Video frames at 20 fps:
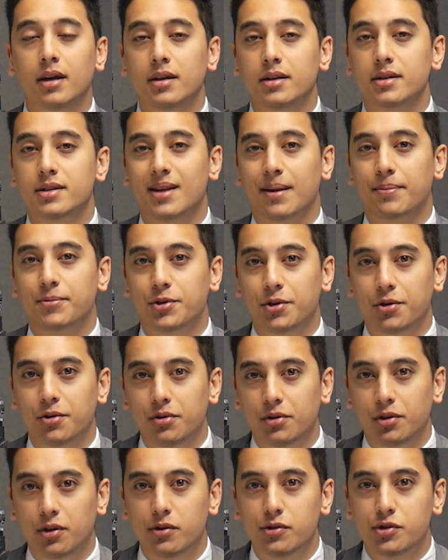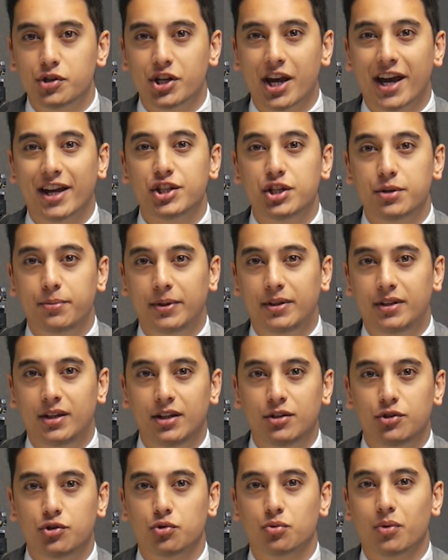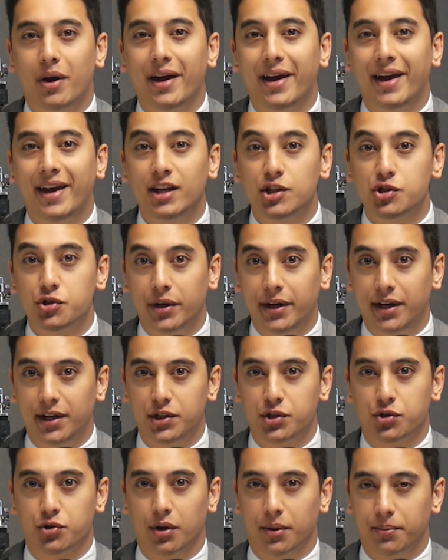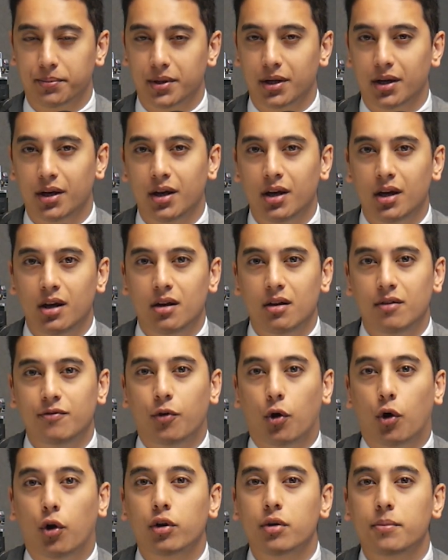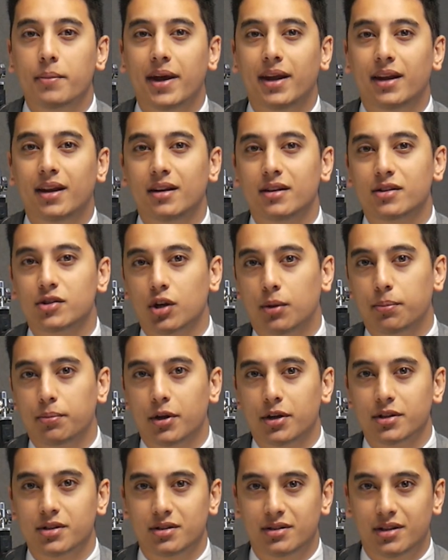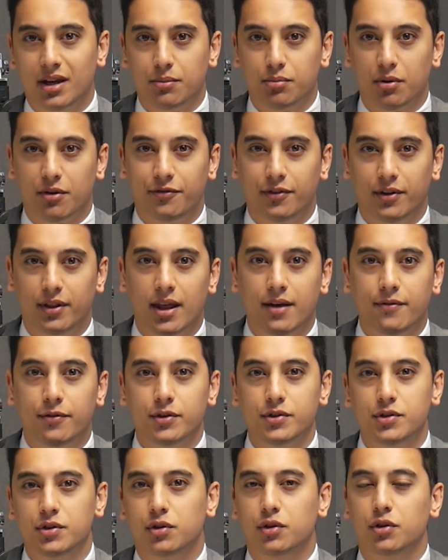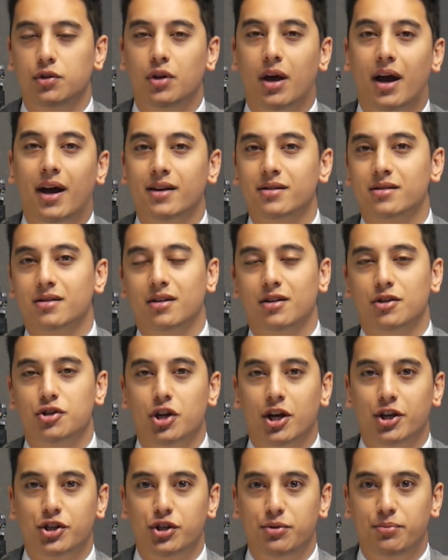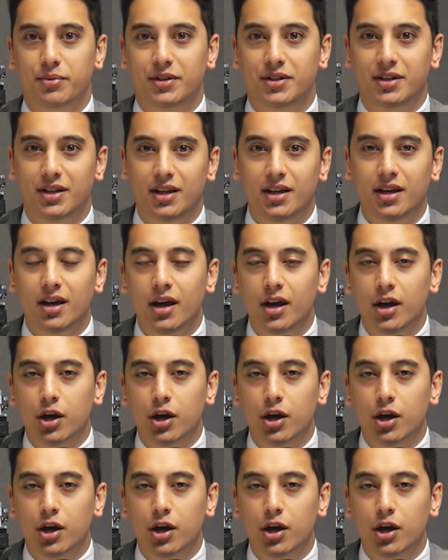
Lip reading: Step 2. Use ChatGPT to write a trading script. For automating stop loss and take profit levels, you could ask ChatGPT,